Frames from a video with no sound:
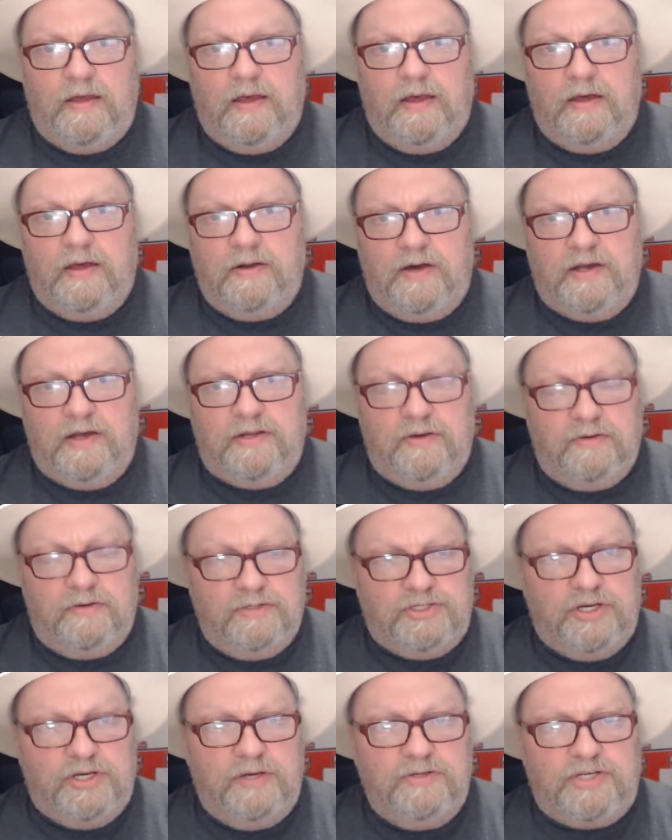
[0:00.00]
and I had it on
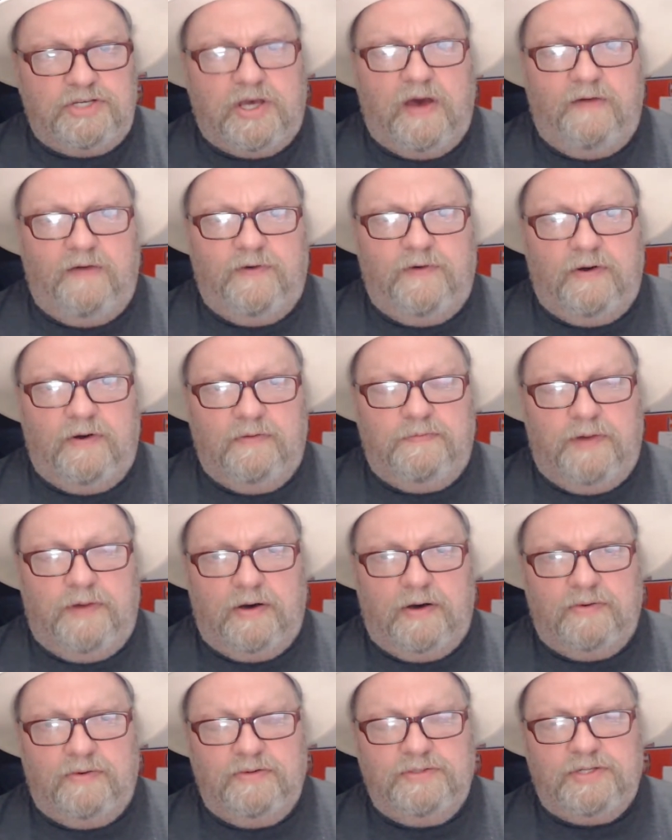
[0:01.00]
2 scaffold
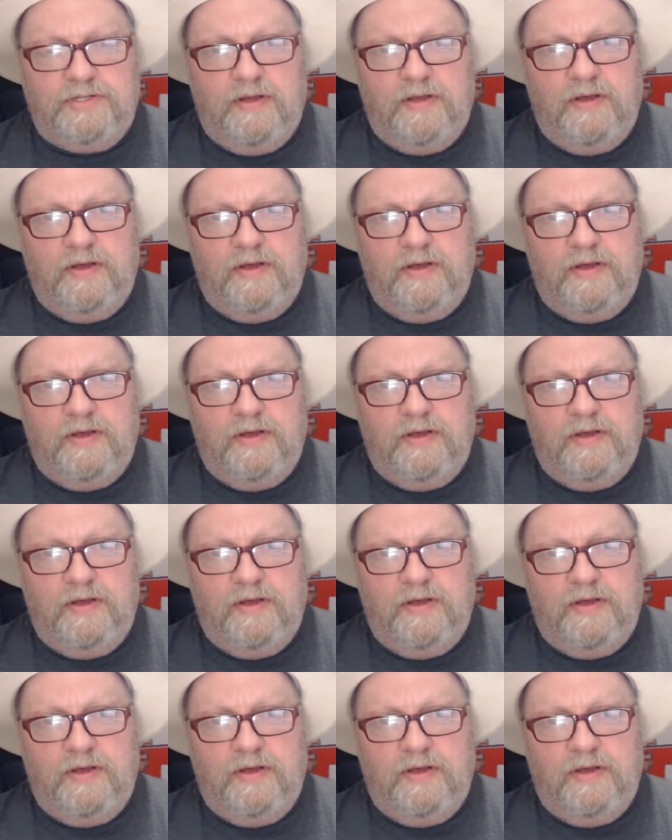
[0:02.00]
poles.